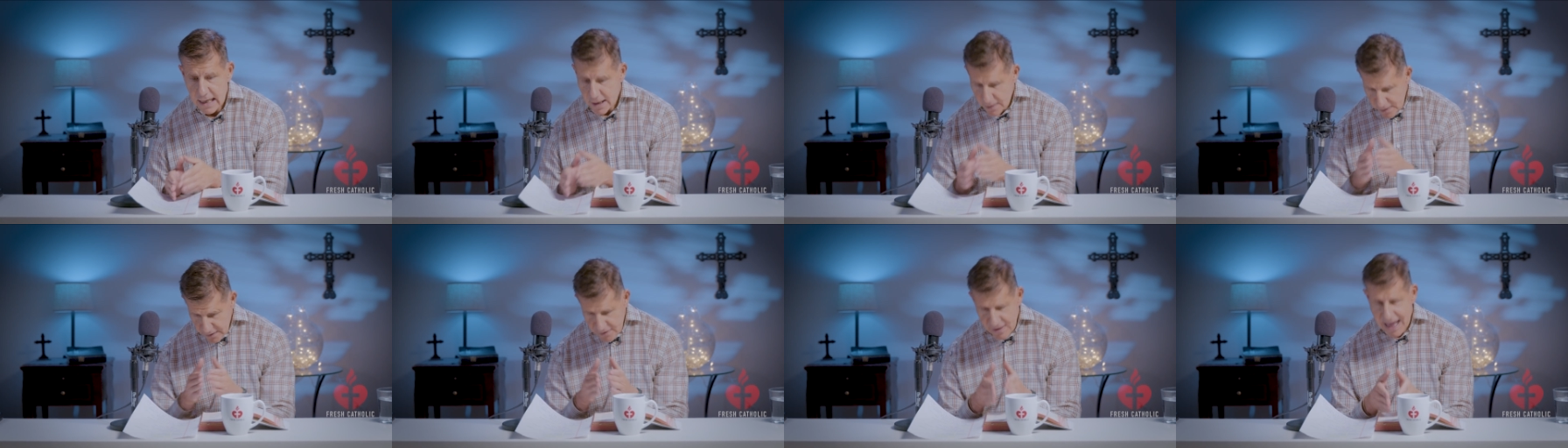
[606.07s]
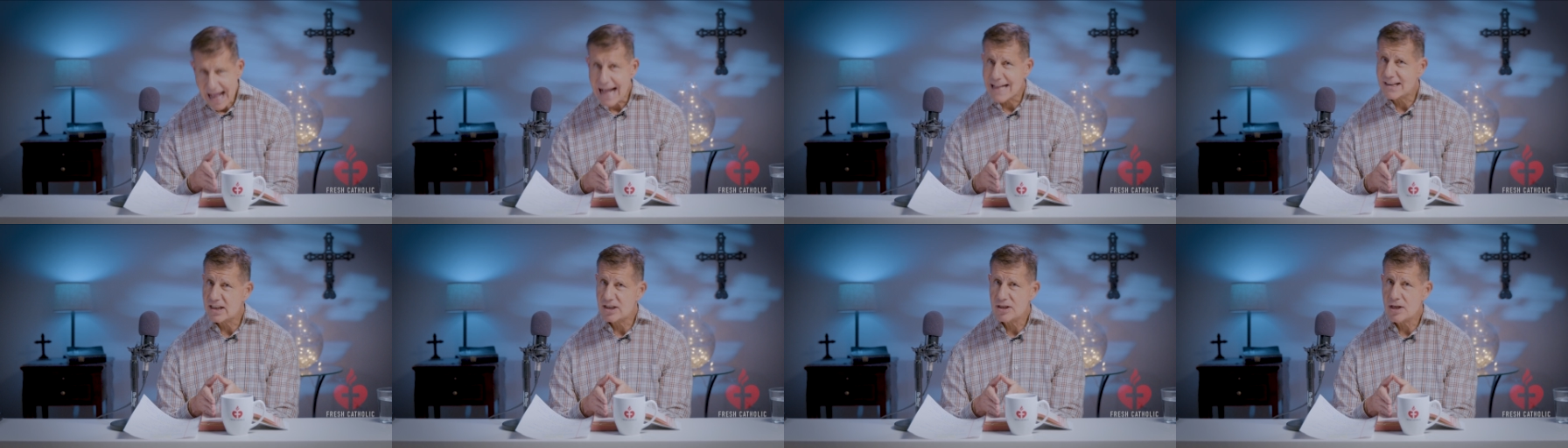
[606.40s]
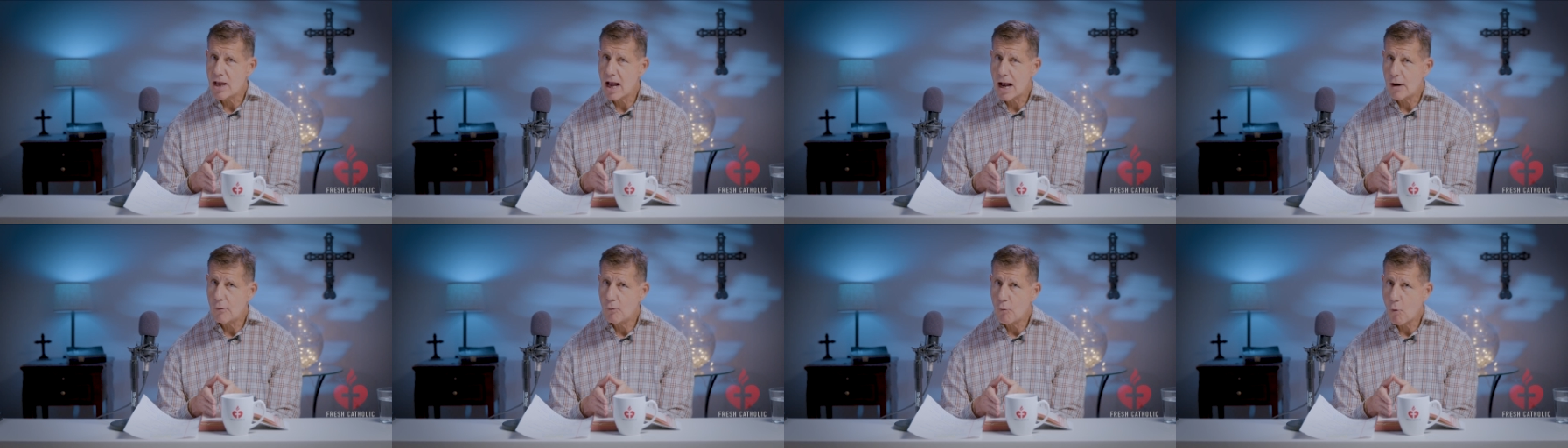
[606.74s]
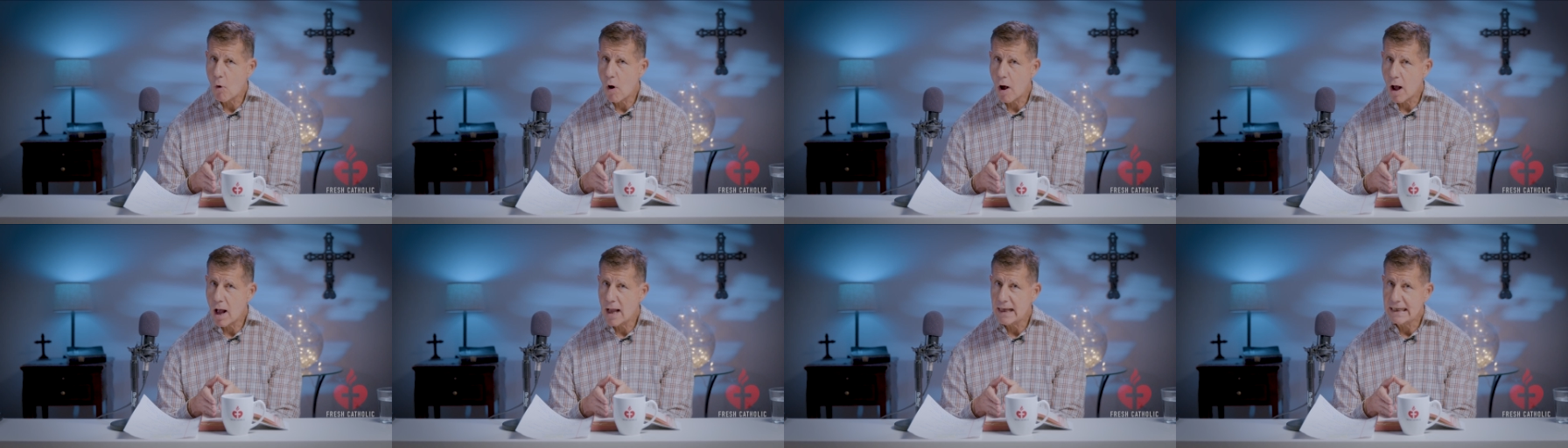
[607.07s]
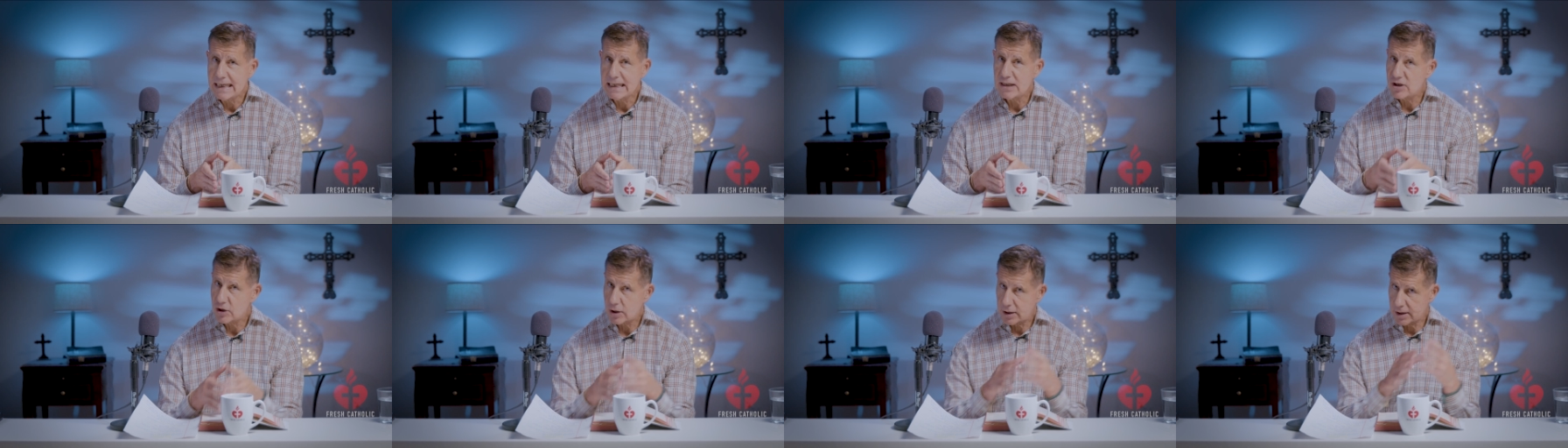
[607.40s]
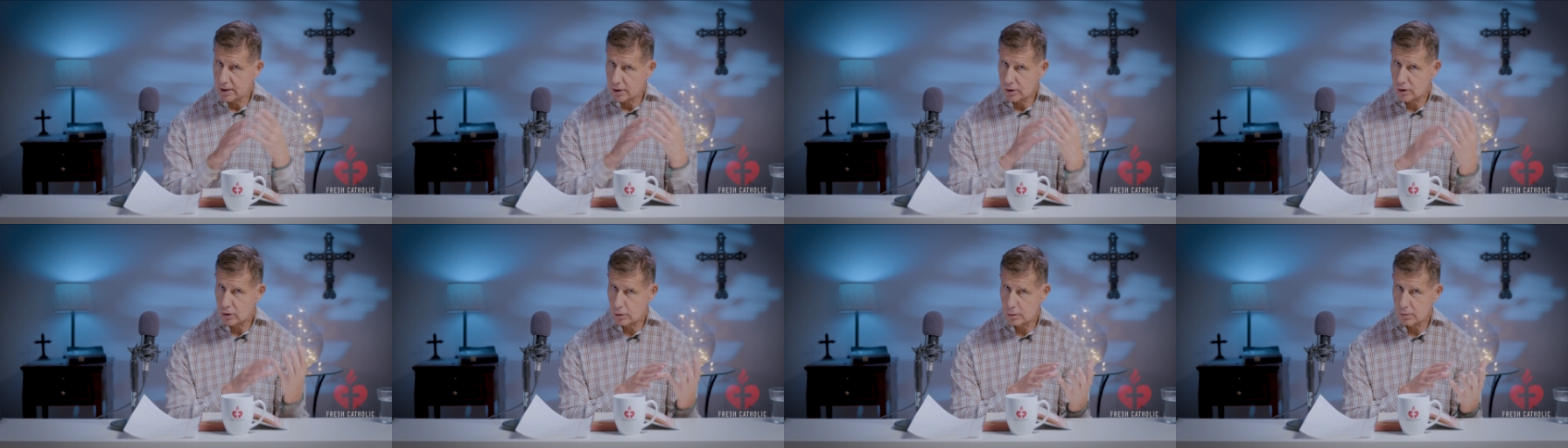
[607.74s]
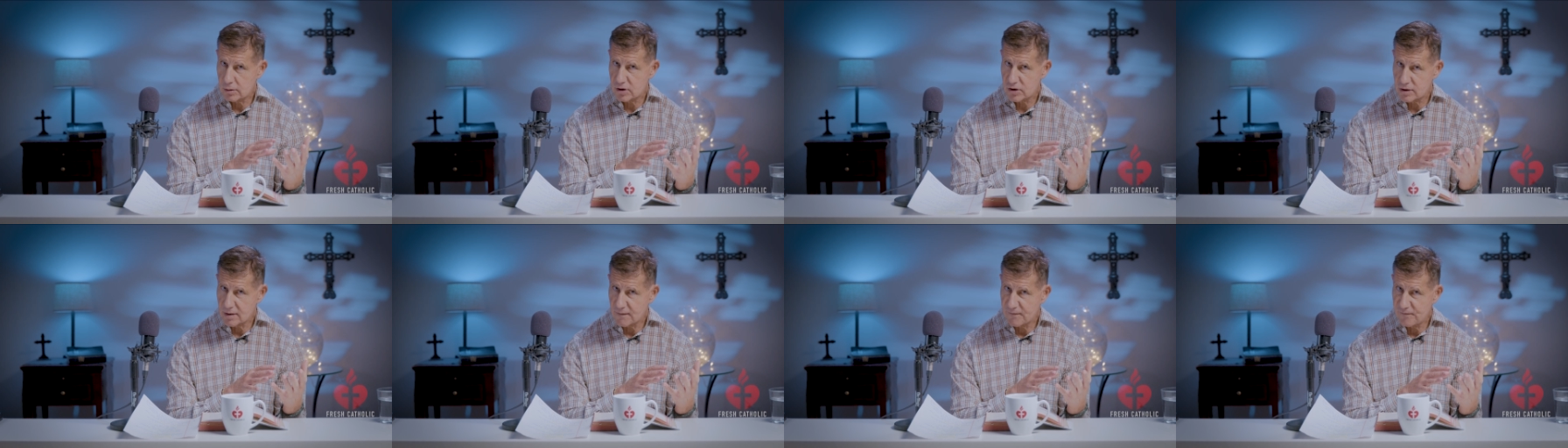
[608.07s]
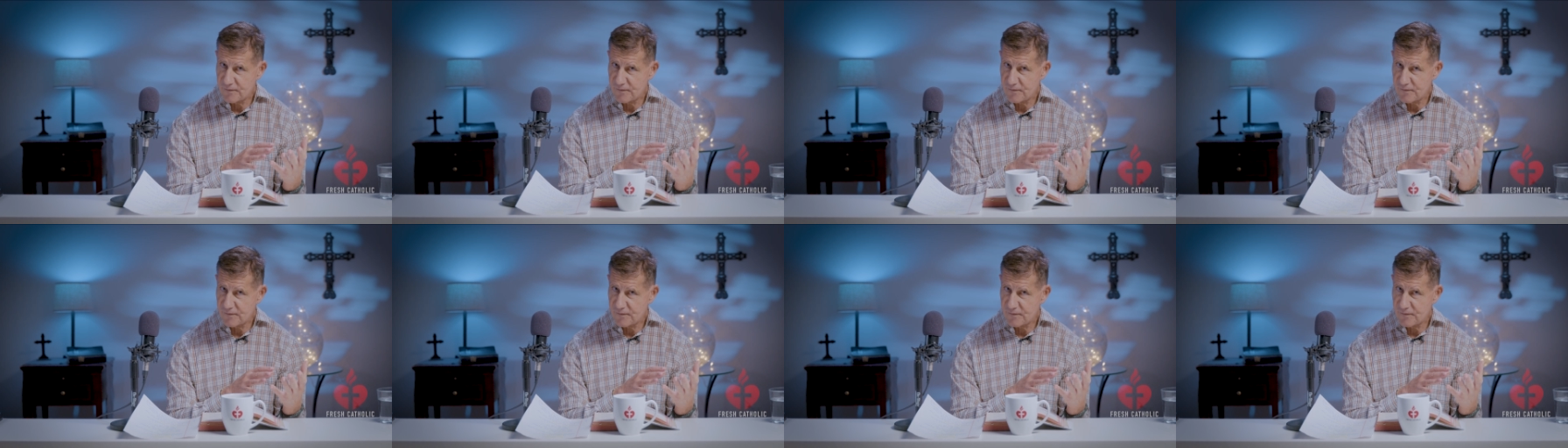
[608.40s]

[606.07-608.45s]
That's not why he's going to curse the